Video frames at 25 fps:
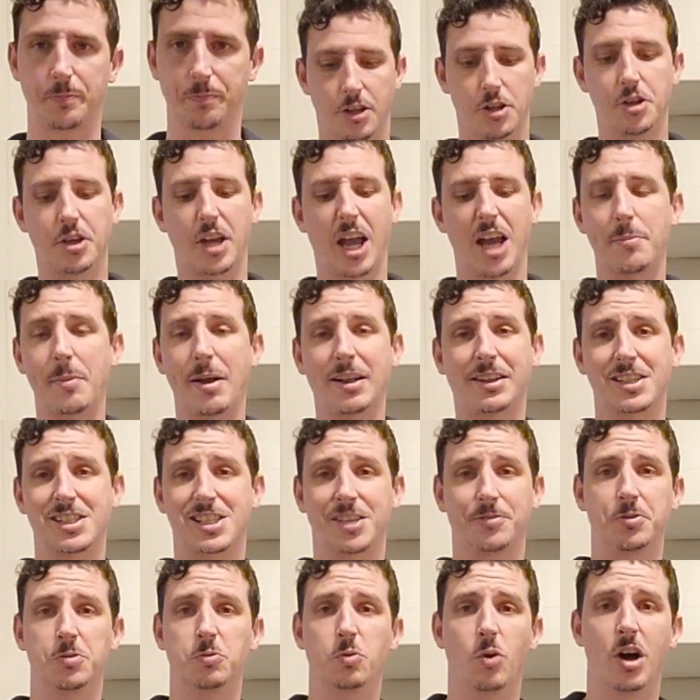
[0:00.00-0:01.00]
You can make this
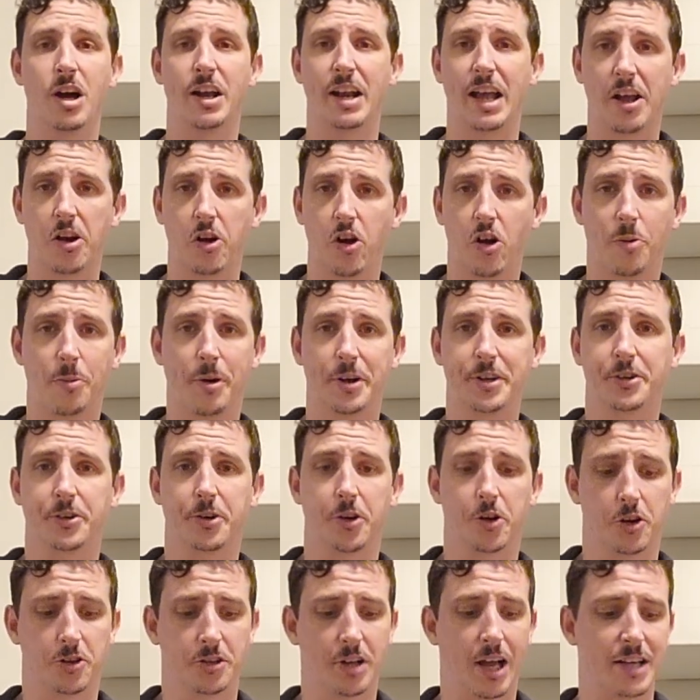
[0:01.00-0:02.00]
if you want at home on your
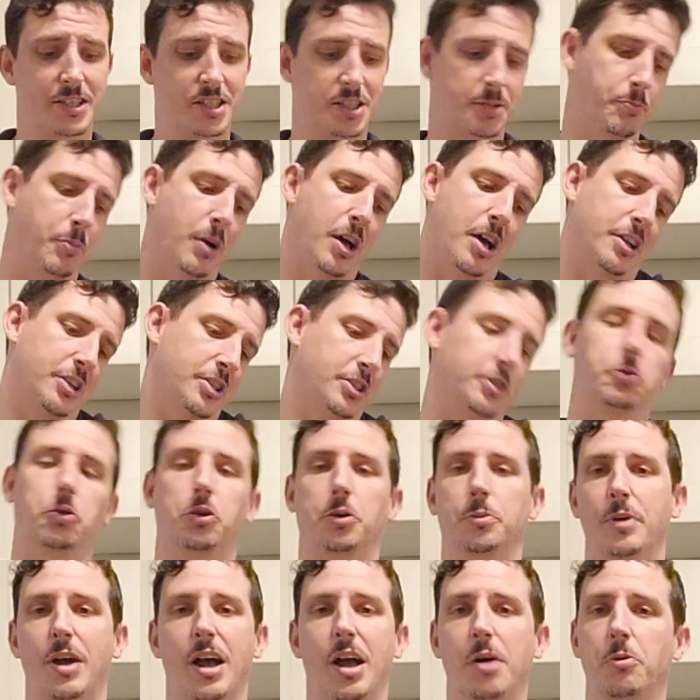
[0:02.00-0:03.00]
own. I just bought a
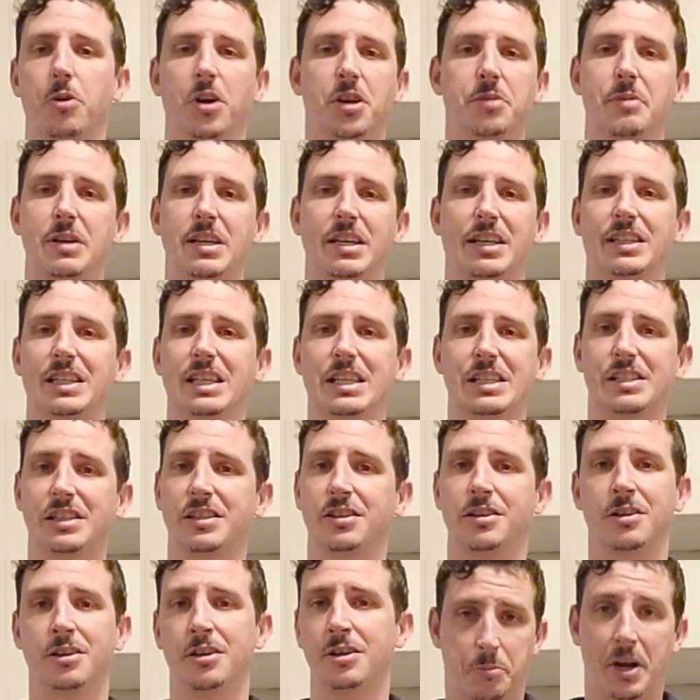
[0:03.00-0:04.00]
store-bought one, make it
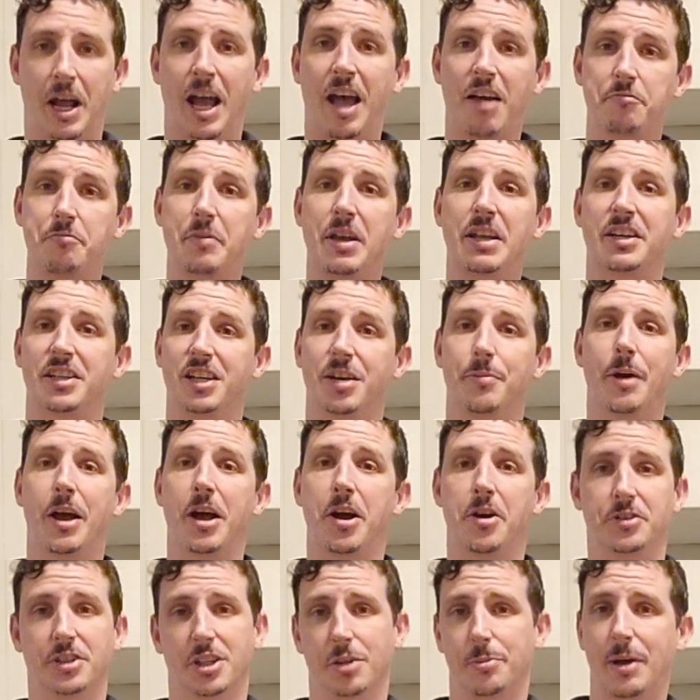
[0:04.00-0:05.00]
easy. But I have made it on my
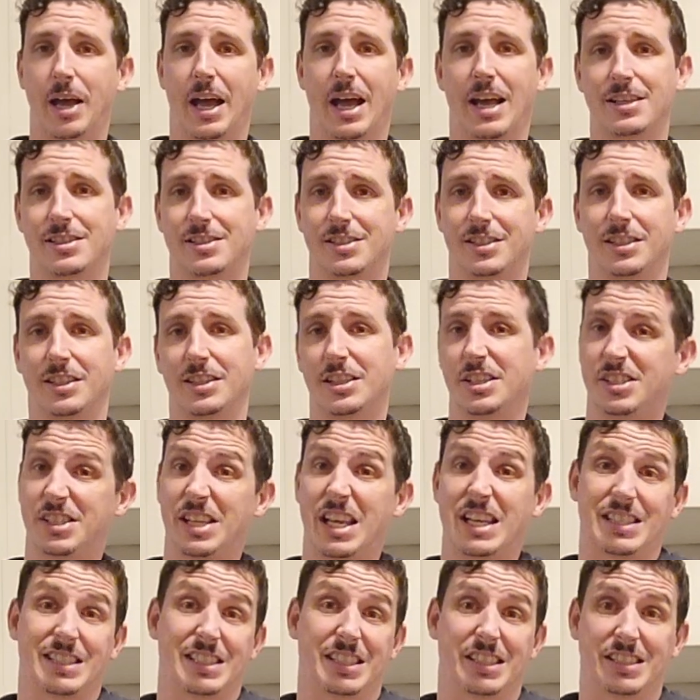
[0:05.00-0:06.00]
own in the past, and it is
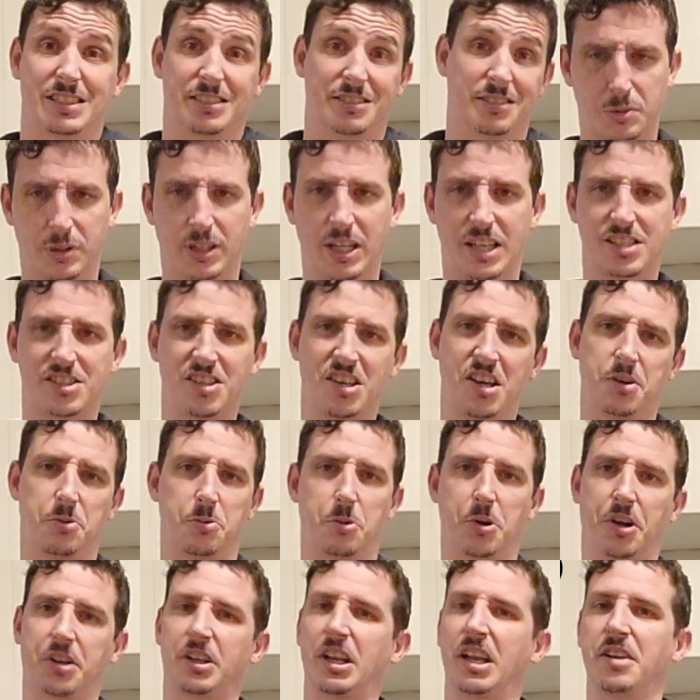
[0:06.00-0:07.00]
tasty. But that's a lot of
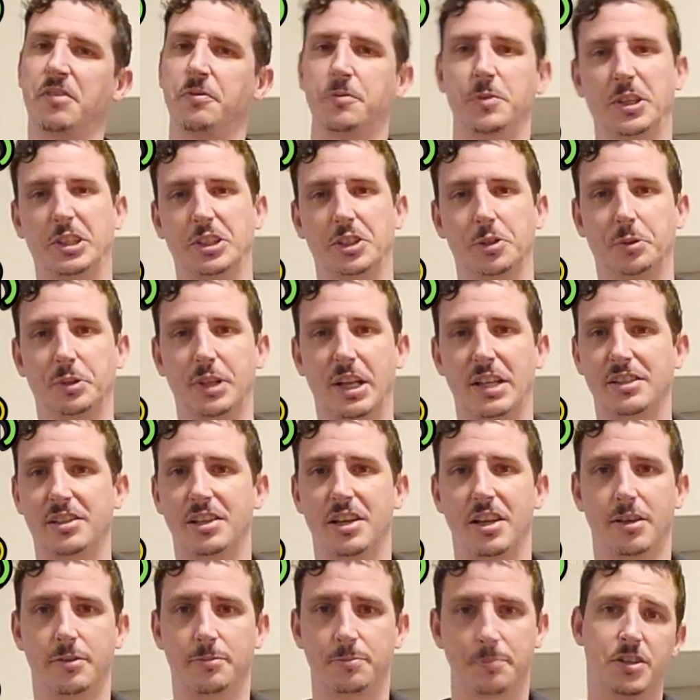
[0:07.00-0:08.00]
work. I didn't feel like doing that
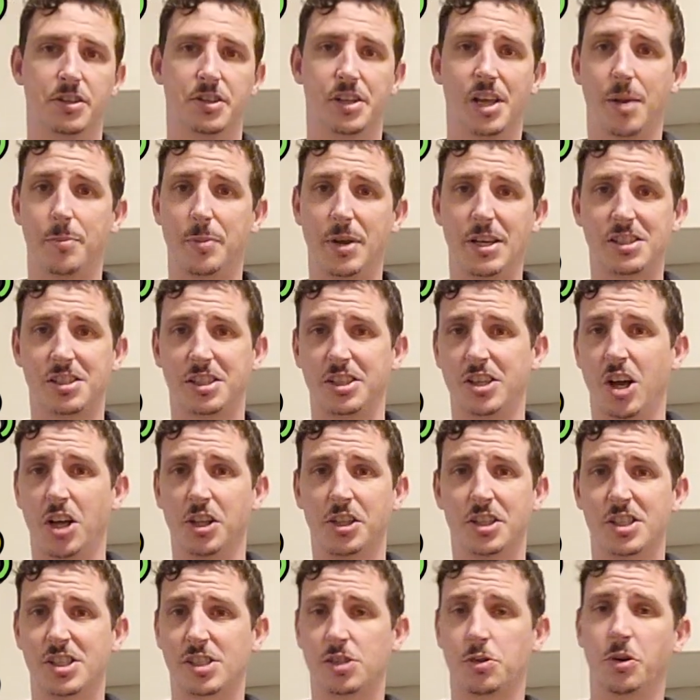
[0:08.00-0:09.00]
today. So yeah, basically all
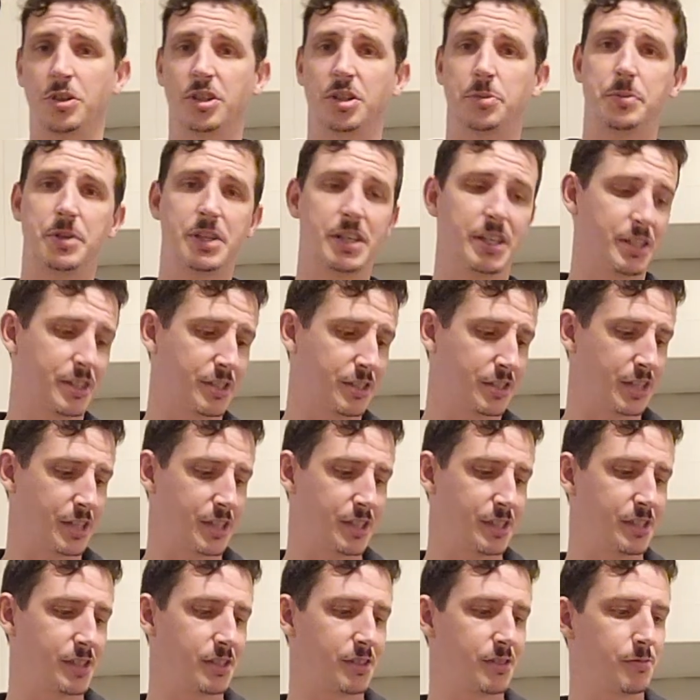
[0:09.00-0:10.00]
this is going to be is
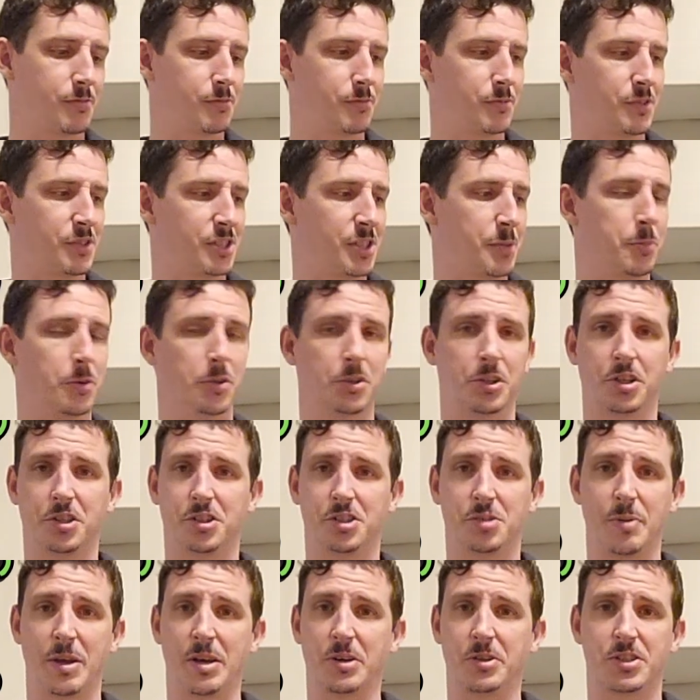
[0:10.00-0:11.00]
this simple little
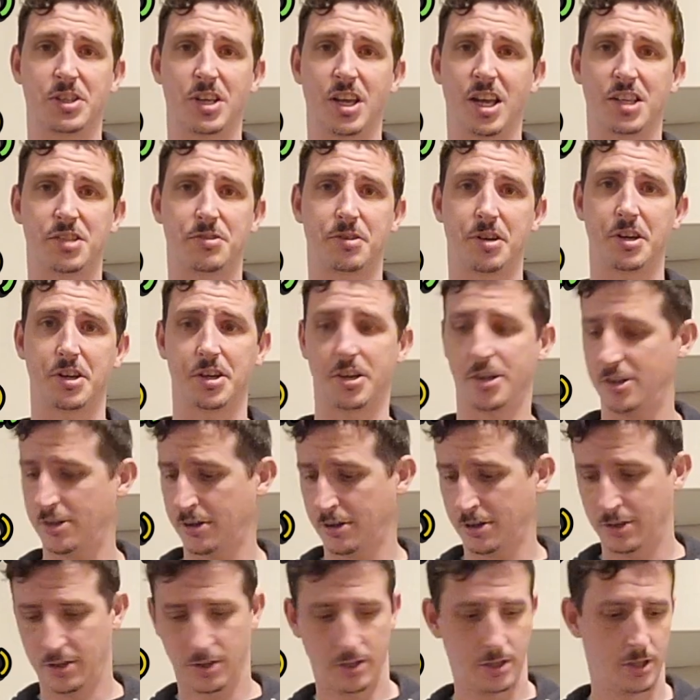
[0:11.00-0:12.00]
tomato sauce right here,
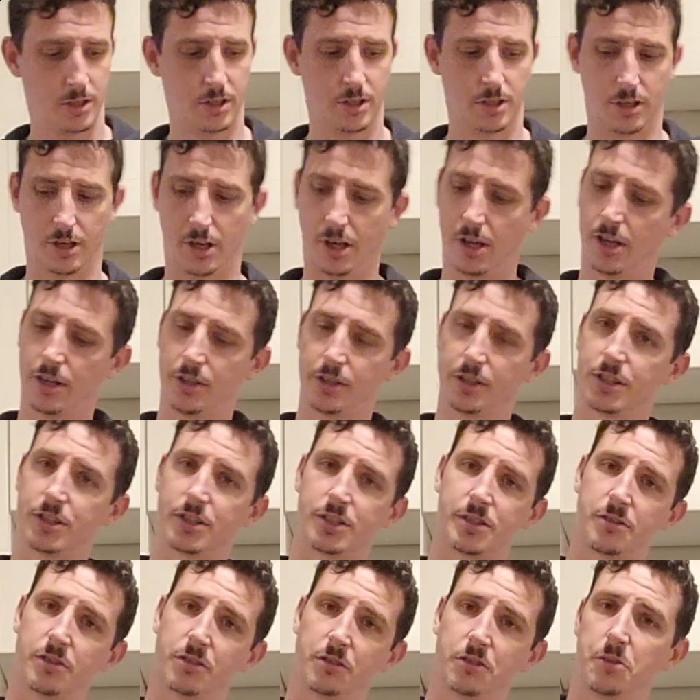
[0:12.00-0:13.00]
and
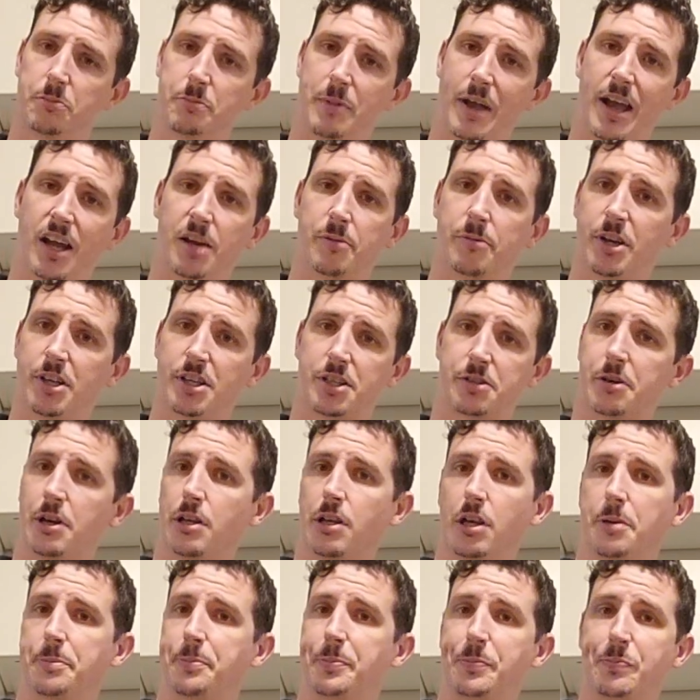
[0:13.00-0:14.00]
this little bag of
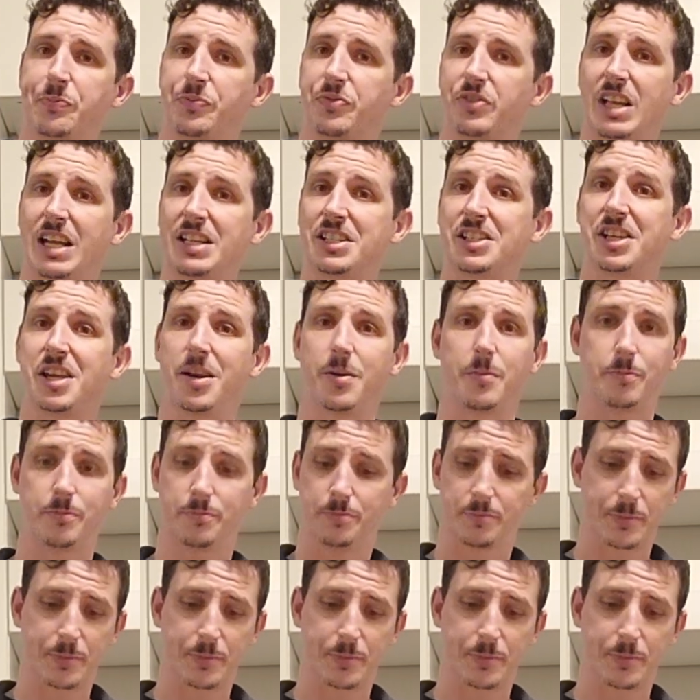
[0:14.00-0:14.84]
mozzarella. And that's it.